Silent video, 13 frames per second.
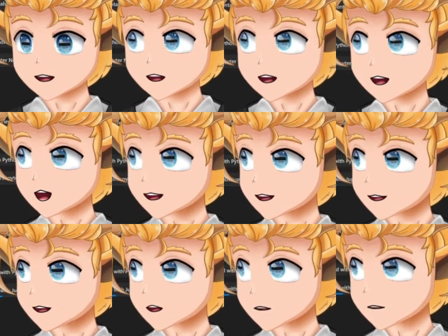got
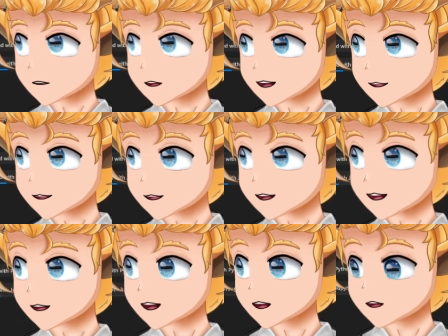your text editor
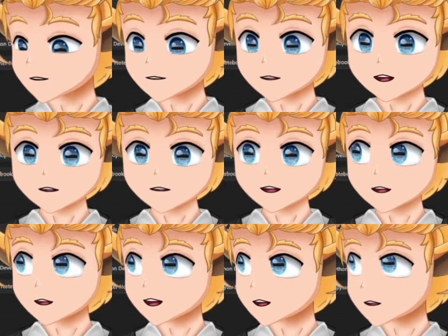of choice open
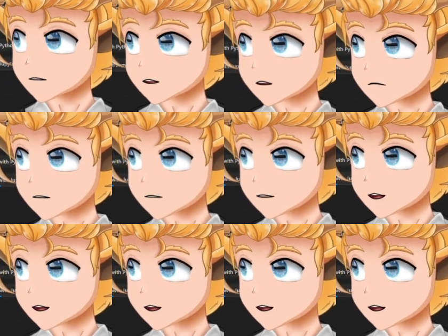up, I prefer